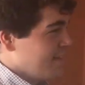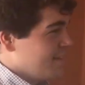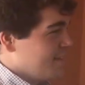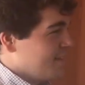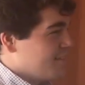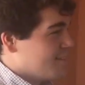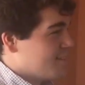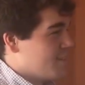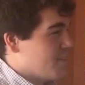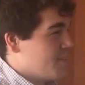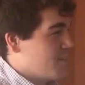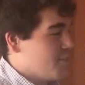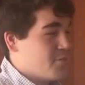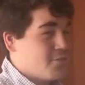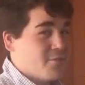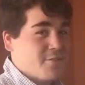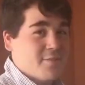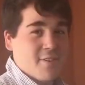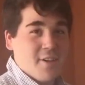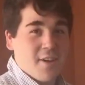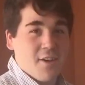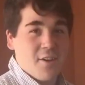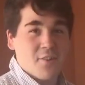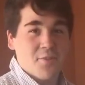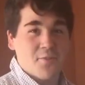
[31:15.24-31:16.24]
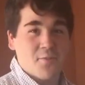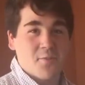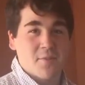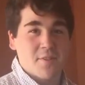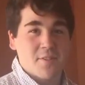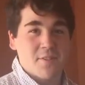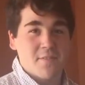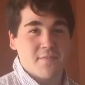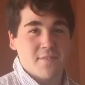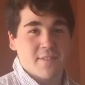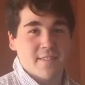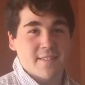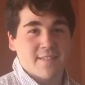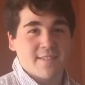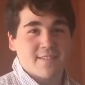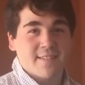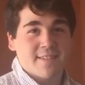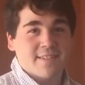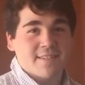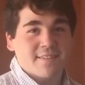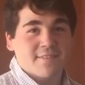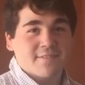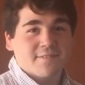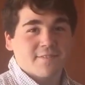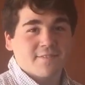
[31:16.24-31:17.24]
Nice. So, all sorts of fun
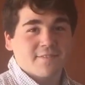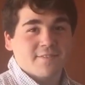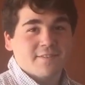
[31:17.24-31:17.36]
stuff.